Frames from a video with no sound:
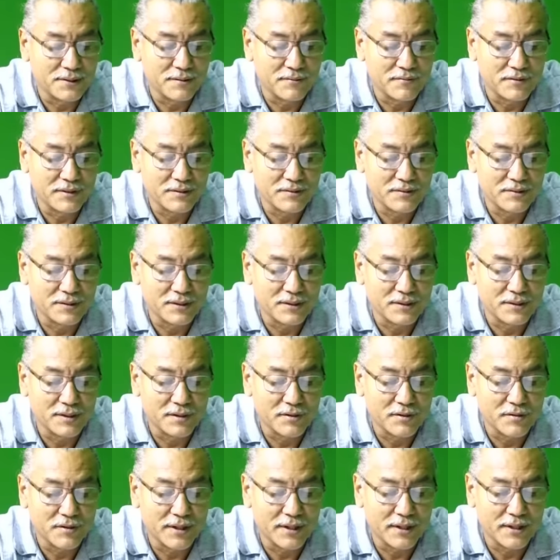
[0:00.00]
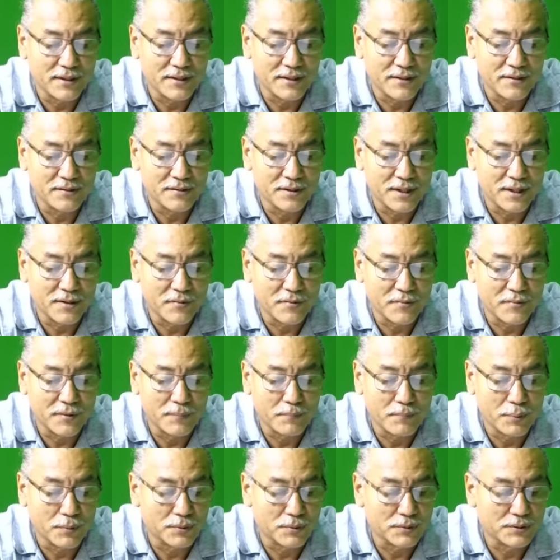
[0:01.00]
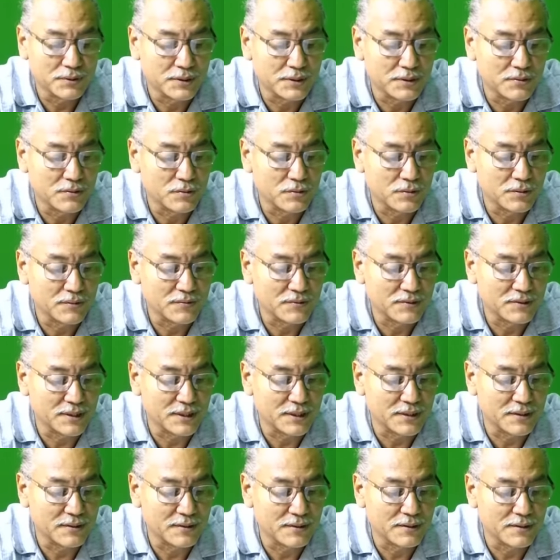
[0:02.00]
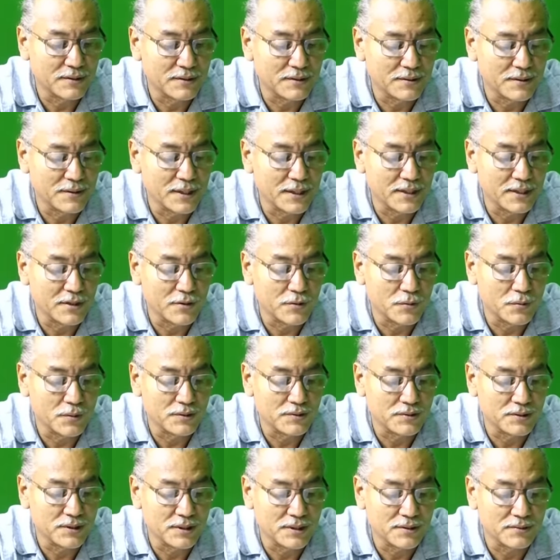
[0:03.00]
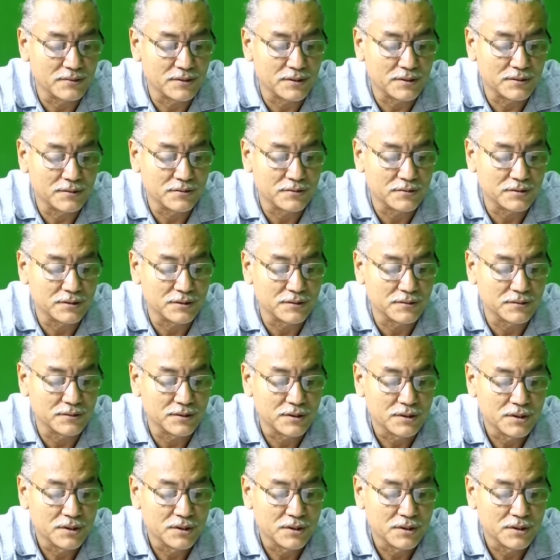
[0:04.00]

Vincent and the Grenadines are reported to have said that the OECS countries,